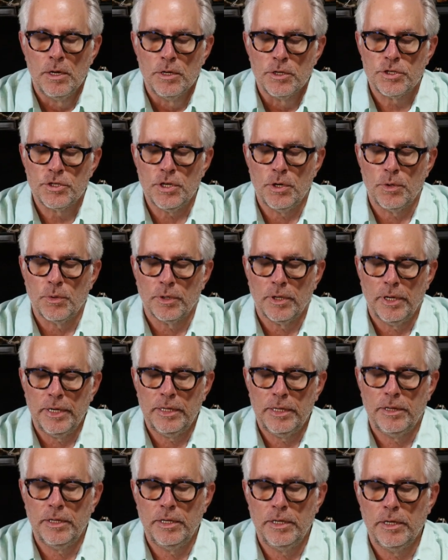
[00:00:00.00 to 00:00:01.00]
So,
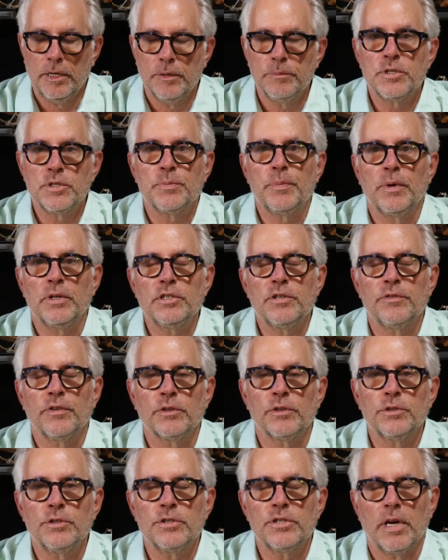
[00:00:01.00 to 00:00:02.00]
like the sponge
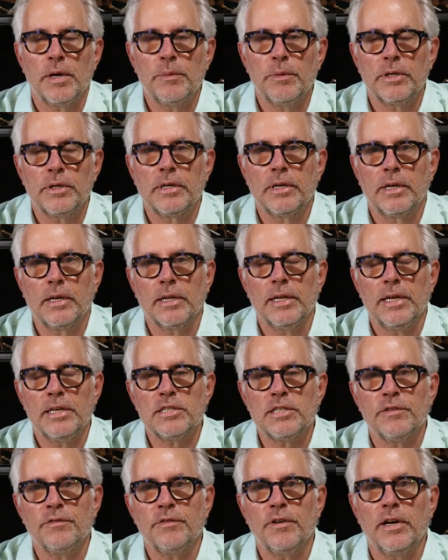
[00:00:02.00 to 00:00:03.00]
filters, I would
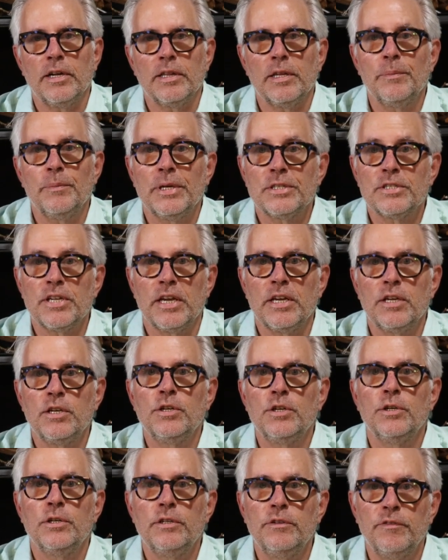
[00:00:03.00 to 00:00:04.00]
classify them as a good